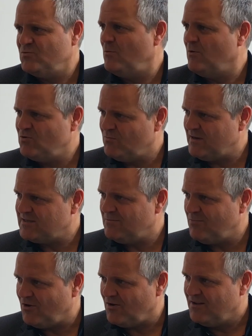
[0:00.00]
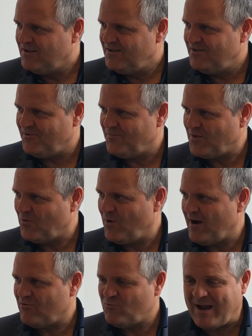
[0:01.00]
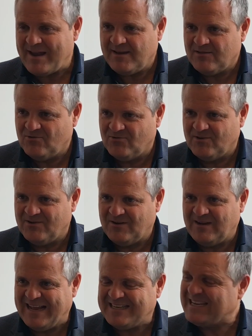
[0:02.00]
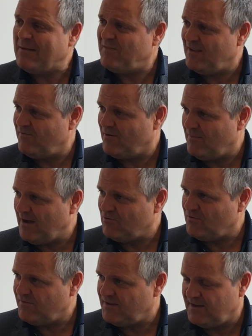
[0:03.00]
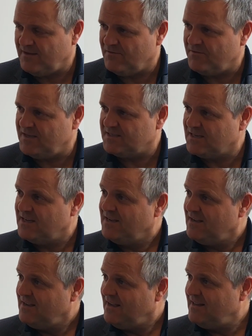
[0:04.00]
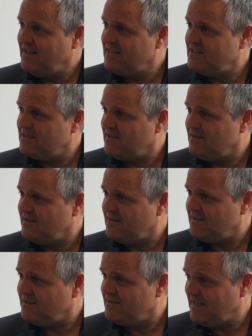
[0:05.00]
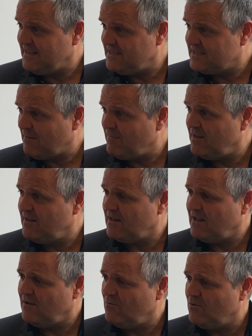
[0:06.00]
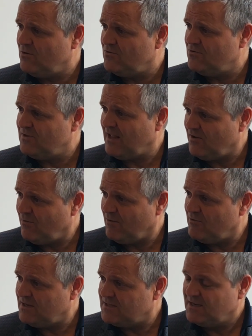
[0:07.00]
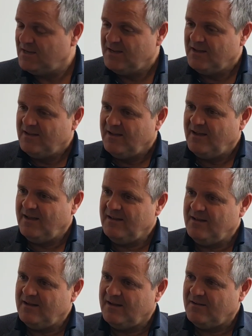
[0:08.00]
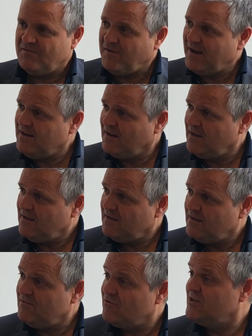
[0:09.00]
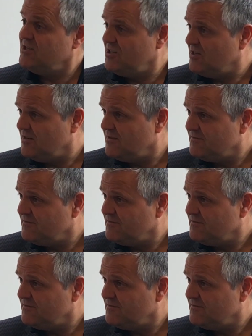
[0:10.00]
we want to pass the ball. No, we are trying to get something from out of this. That is something that I want to tell you about this. And finally, in transition,